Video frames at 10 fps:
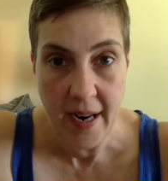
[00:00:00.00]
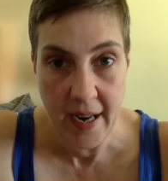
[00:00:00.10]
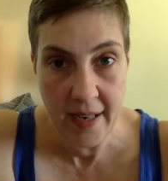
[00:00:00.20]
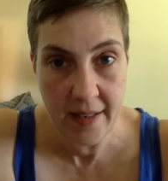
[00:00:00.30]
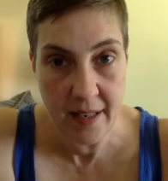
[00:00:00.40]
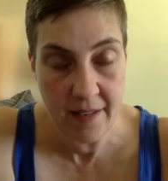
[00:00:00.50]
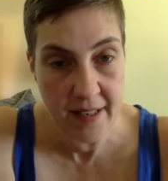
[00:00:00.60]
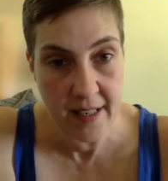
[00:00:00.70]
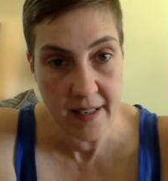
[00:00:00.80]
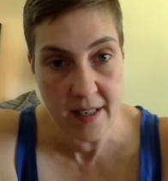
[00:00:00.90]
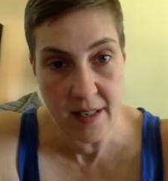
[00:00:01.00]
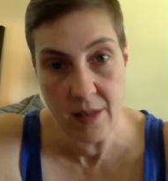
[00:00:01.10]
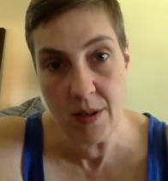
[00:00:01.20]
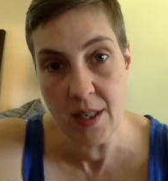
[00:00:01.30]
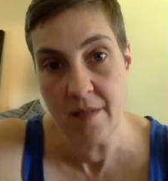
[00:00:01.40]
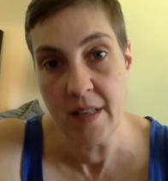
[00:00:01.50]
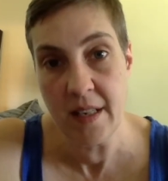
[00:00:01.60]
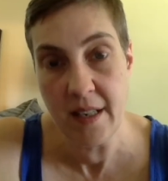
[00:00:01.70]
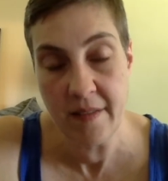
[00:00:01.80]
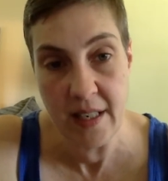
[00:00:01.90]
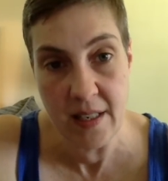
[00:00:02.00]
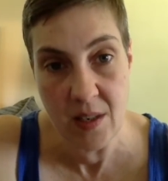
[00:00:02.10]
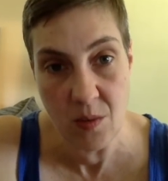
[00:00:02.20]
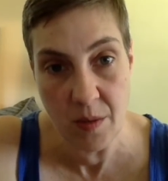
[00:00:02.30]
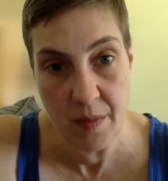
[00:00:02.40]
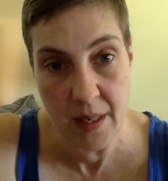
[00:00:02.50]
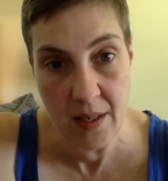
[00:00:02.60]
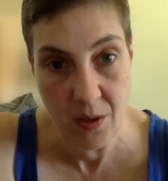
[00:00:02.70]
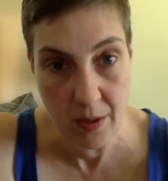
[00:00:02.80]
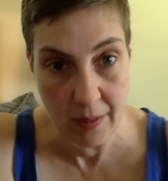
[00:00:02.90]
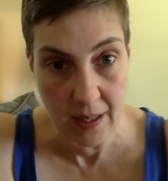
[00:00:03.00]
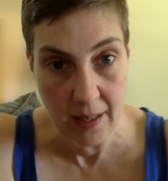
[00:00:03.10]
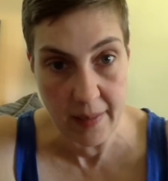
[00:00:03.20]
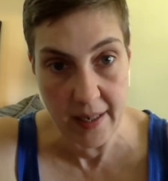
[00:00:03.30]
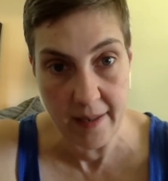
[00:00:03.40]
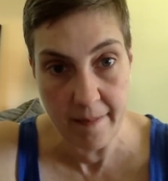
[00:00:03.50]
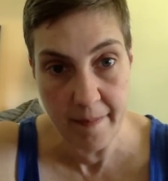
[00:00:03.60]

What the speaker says: And the defendant's use of that evidence would be extremely limited.